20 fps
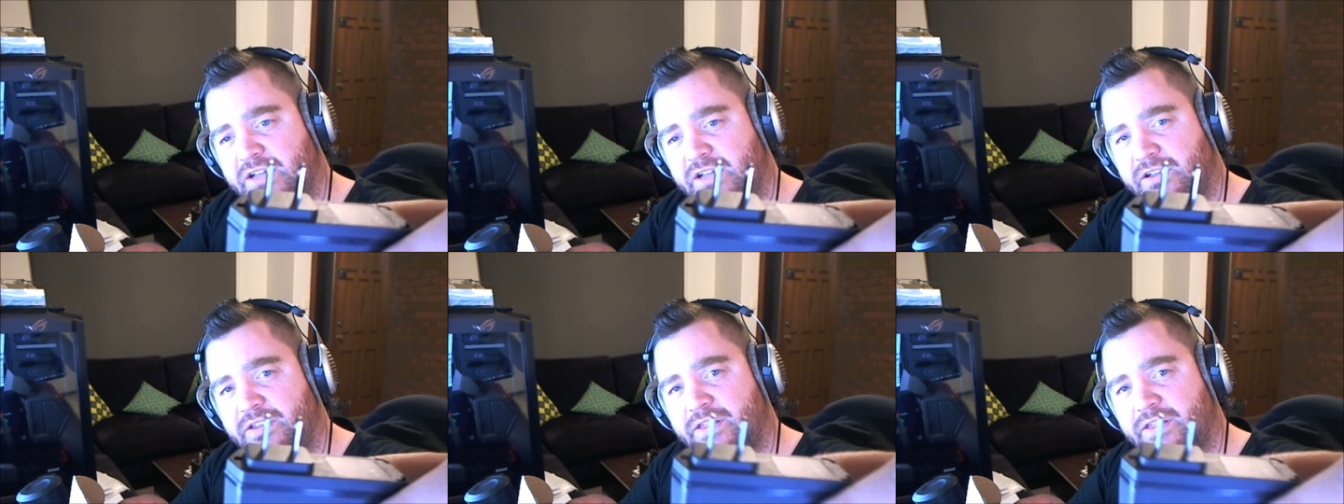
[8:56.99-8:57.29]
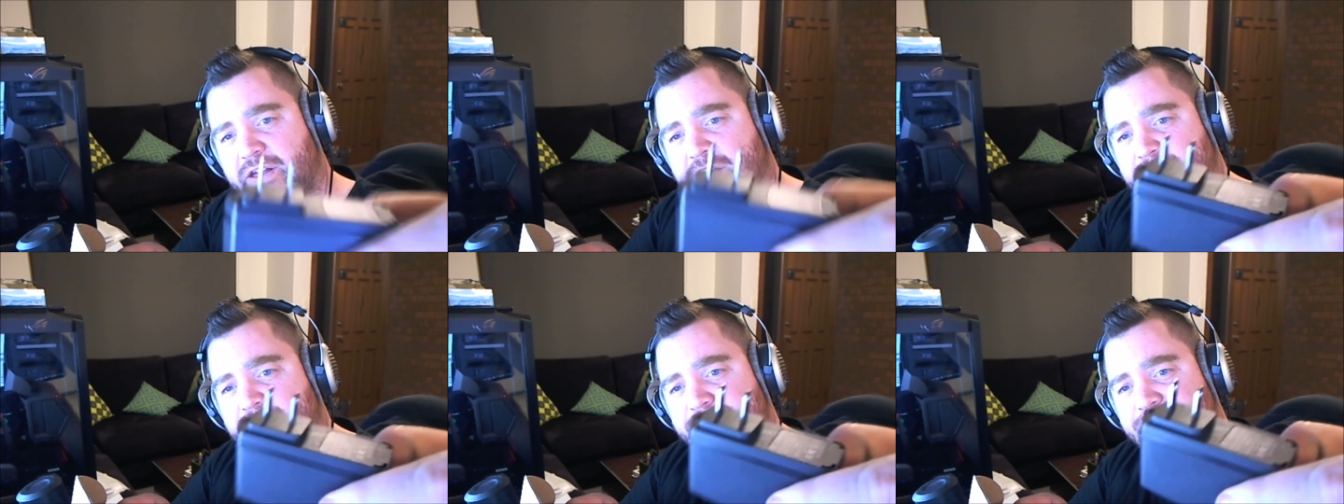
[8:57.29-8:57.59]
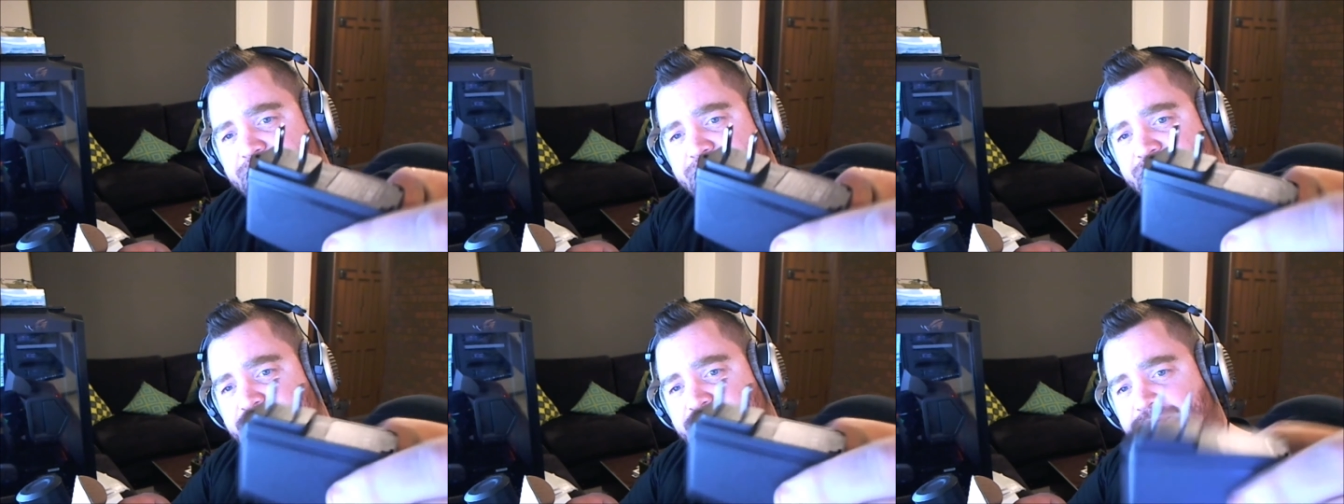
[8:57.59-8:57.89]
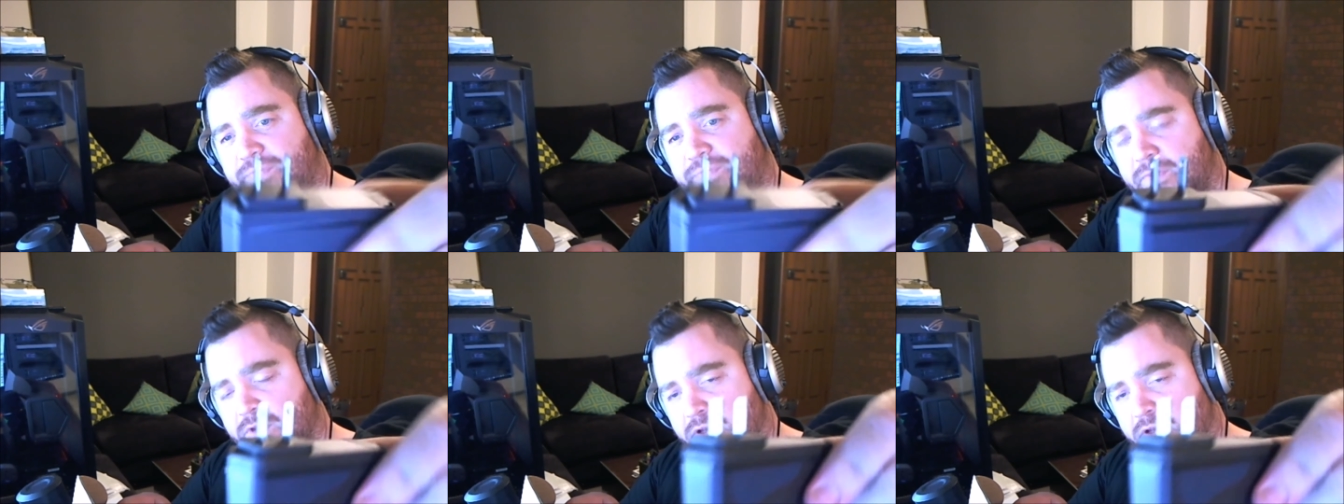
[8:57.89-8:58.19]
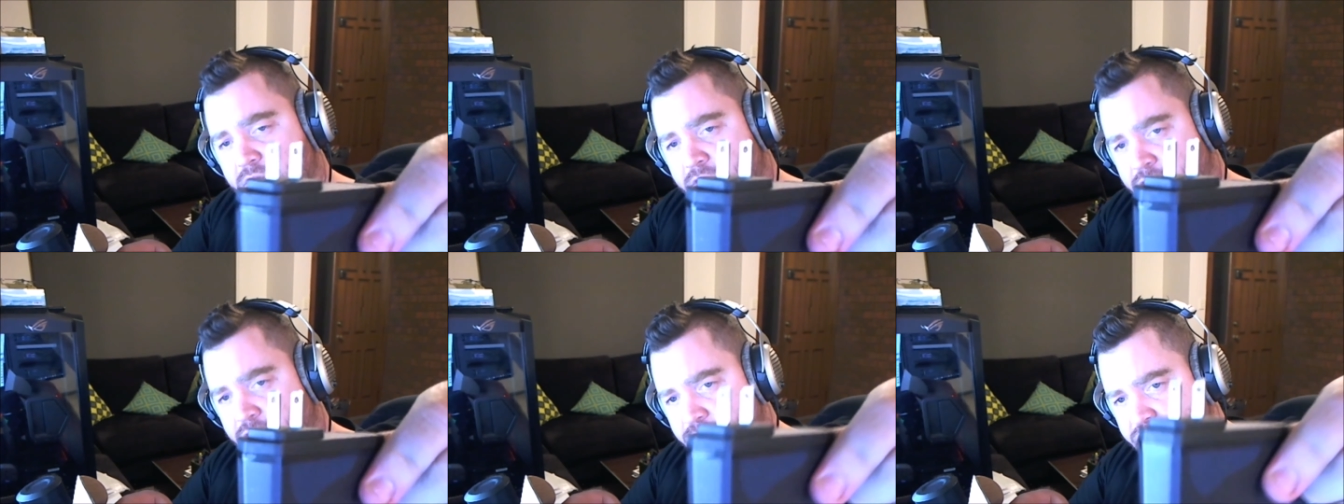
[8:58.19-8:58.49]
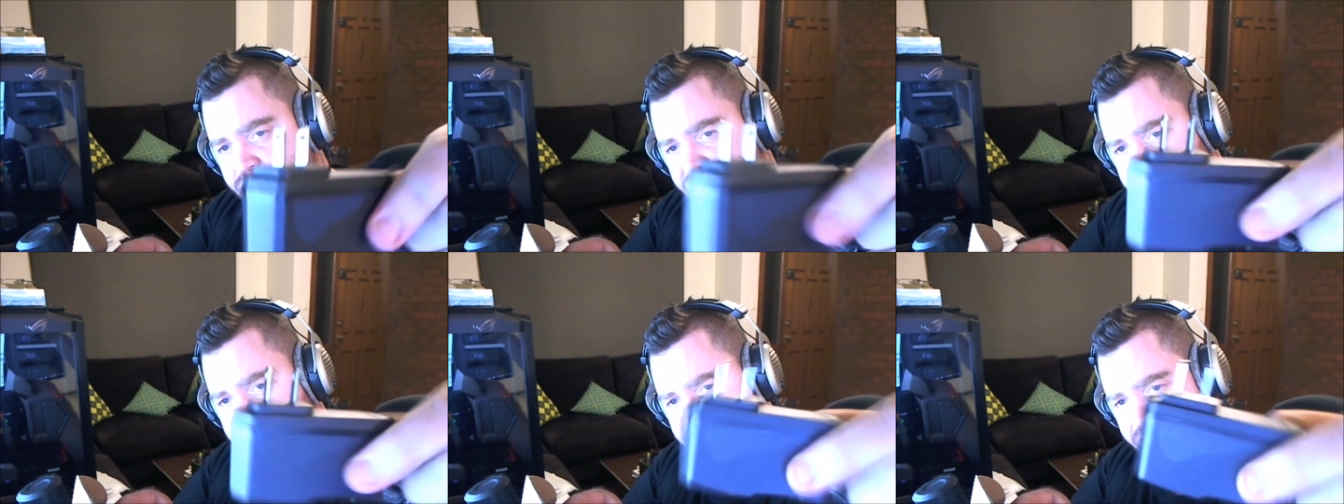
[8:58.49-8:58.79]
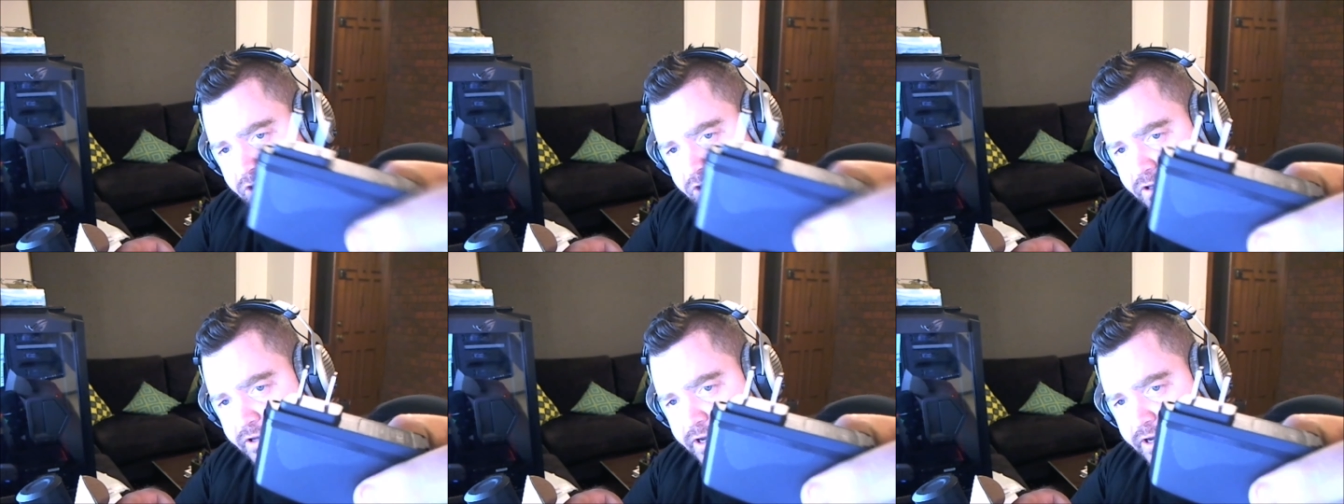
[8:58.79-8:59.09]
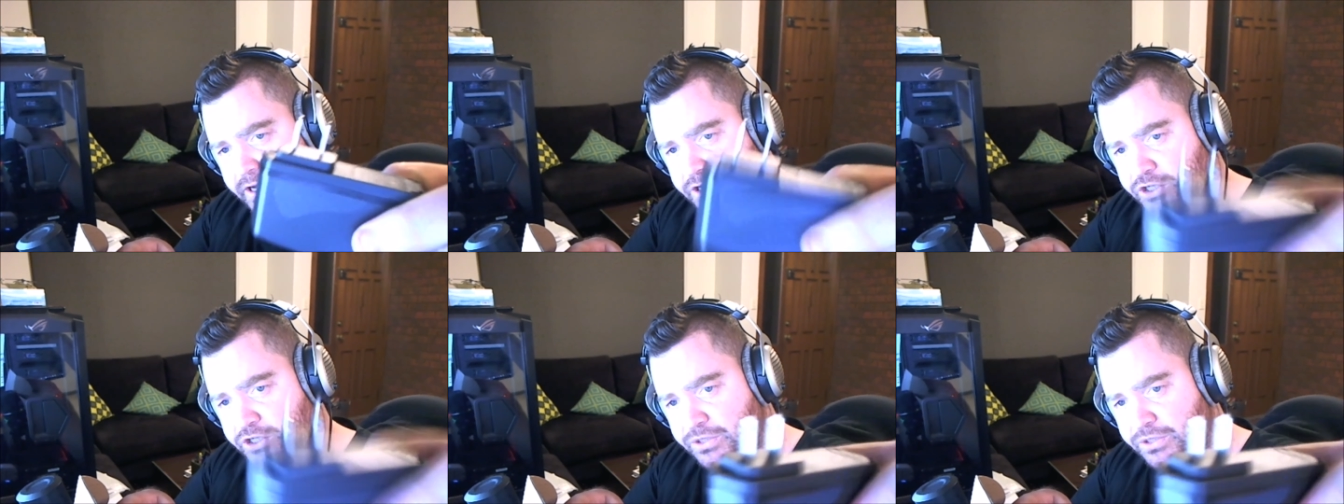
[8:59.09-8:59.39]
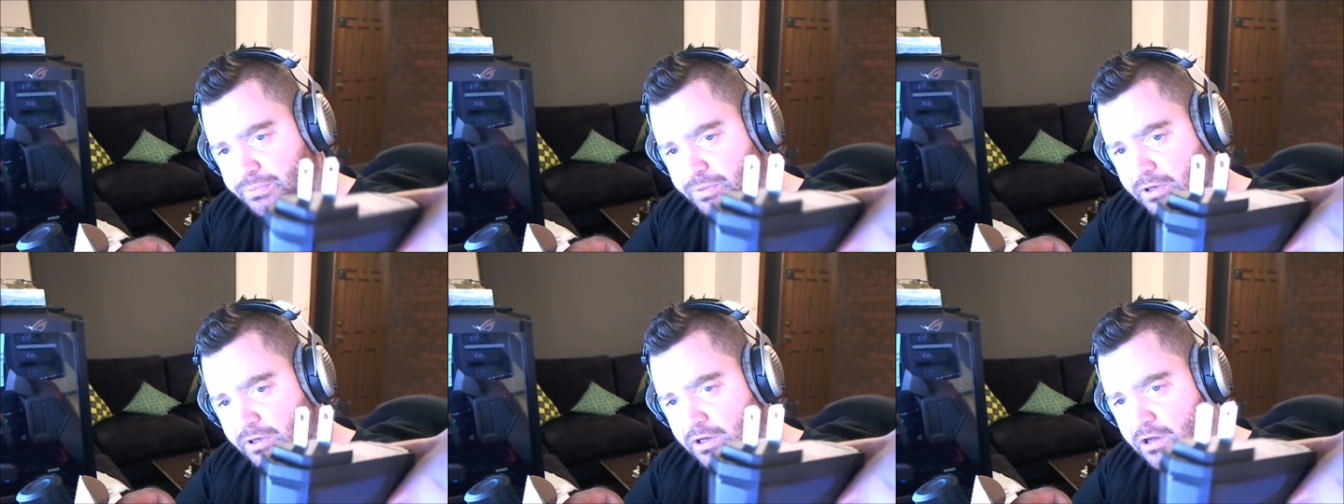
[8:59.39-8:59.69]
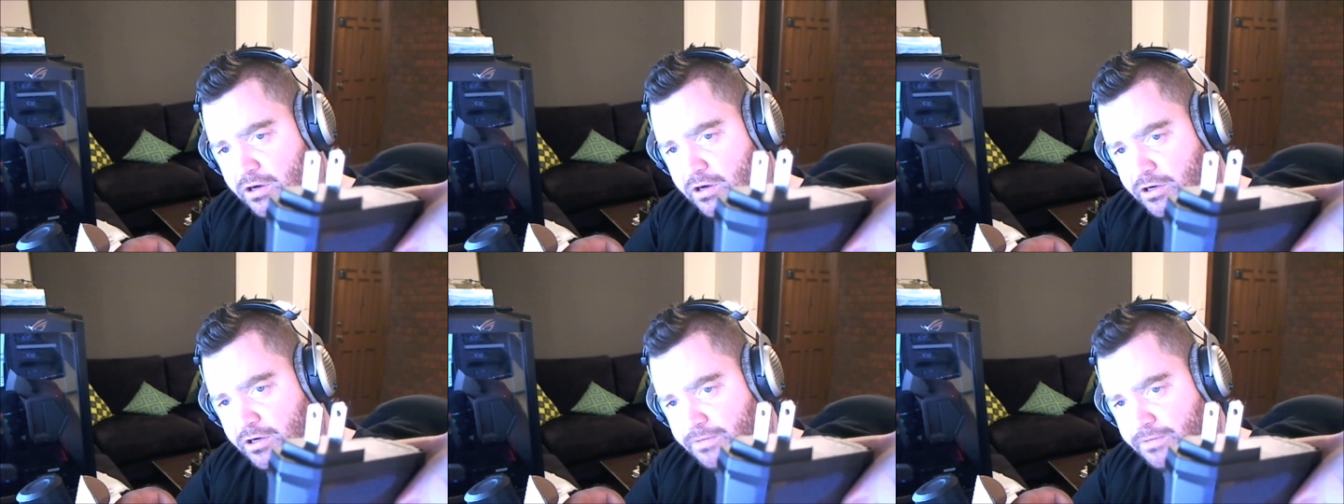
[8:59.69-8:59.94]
that. Still an Asian plug.